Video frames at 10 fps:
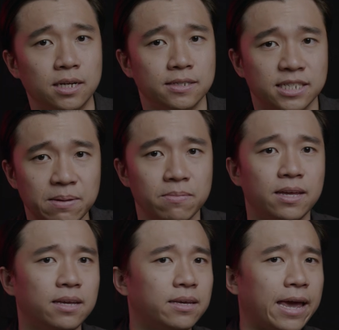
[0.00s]
Same
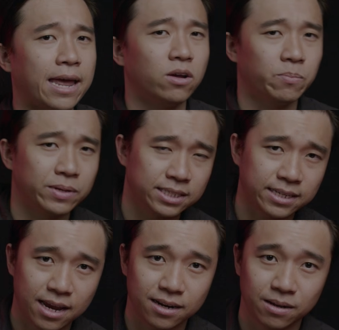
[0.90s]
thing cannot be
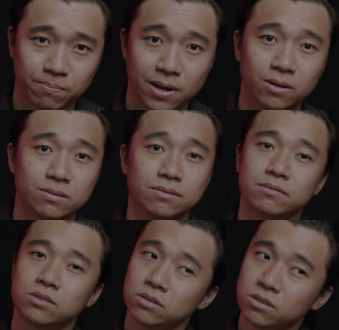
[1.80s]
said about
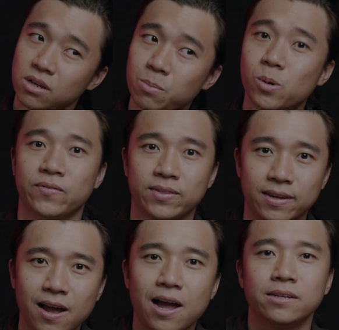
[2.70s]
some of
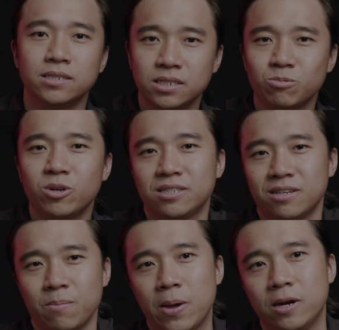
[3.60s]
the other sim racing
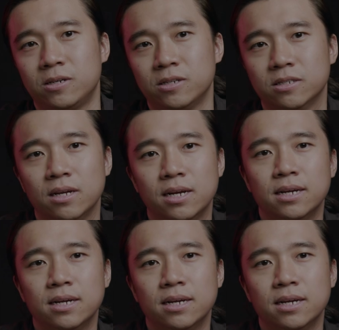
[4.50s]
competitors.